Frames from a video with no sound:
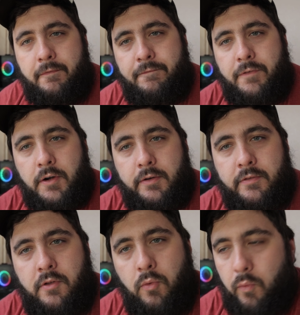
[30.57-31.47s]

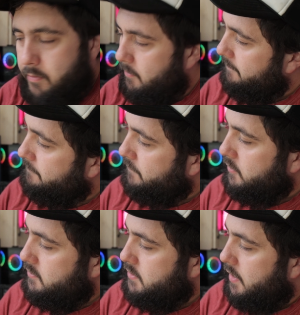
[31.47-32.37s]
first with my
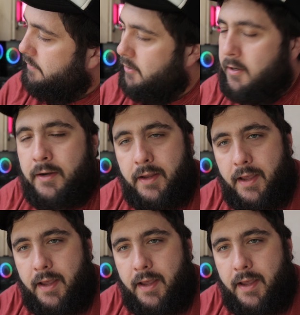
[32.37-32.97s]
first ever